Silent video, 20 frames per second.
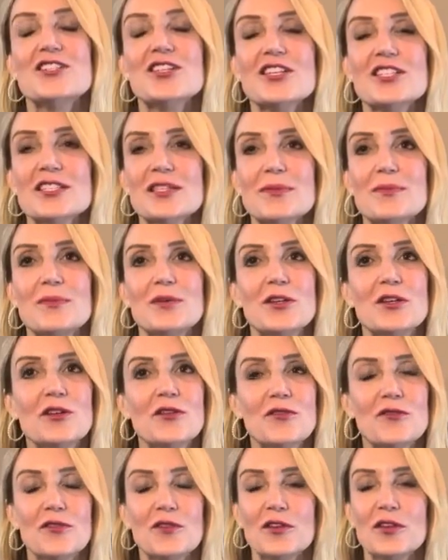just
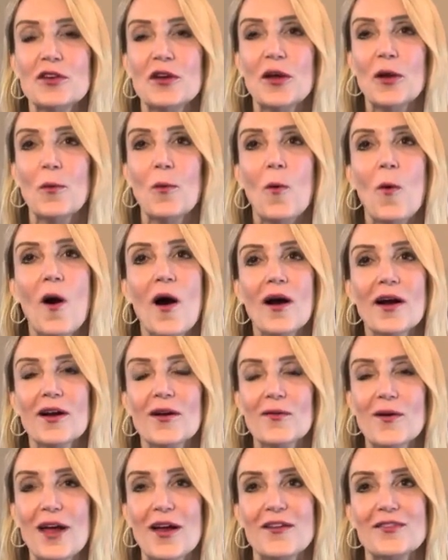beautiful. You can walk
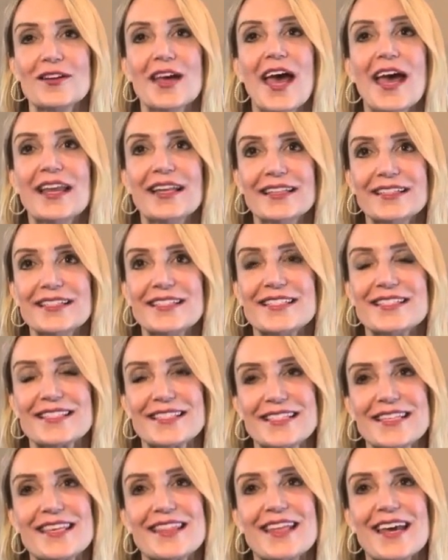around
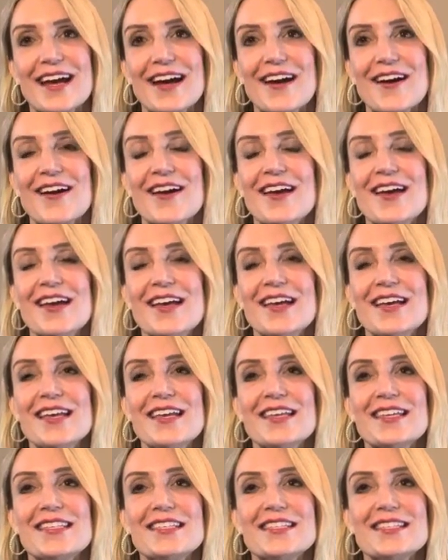endlessly there.
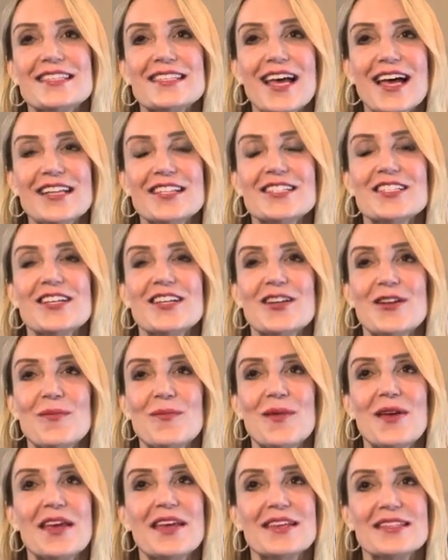Such an
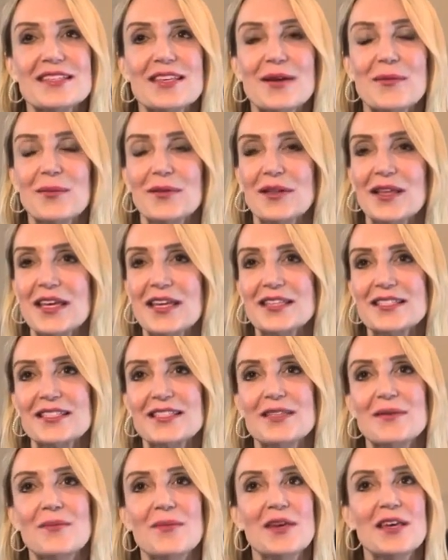amazing place
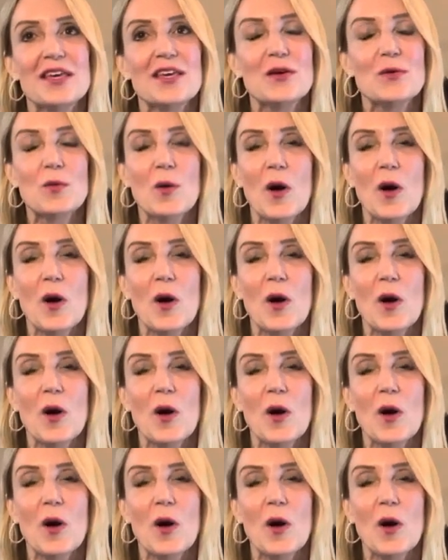to be. You